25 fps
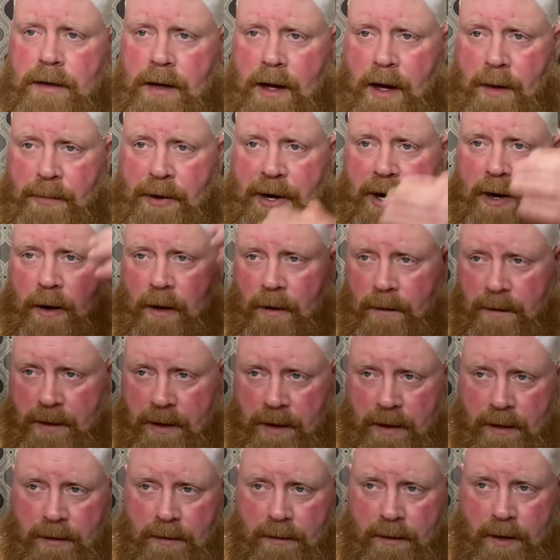up here on
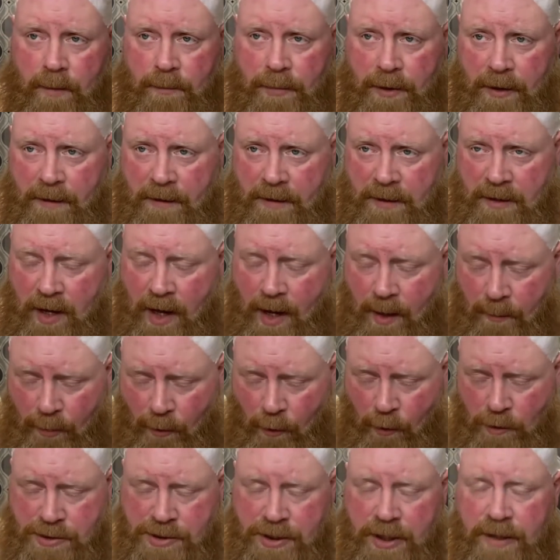the top
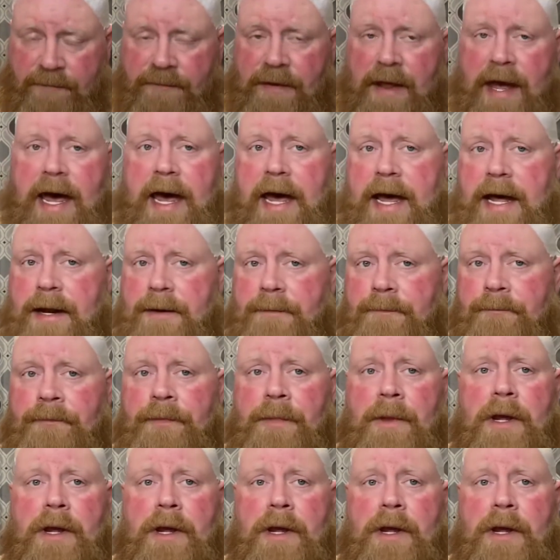portion of the head.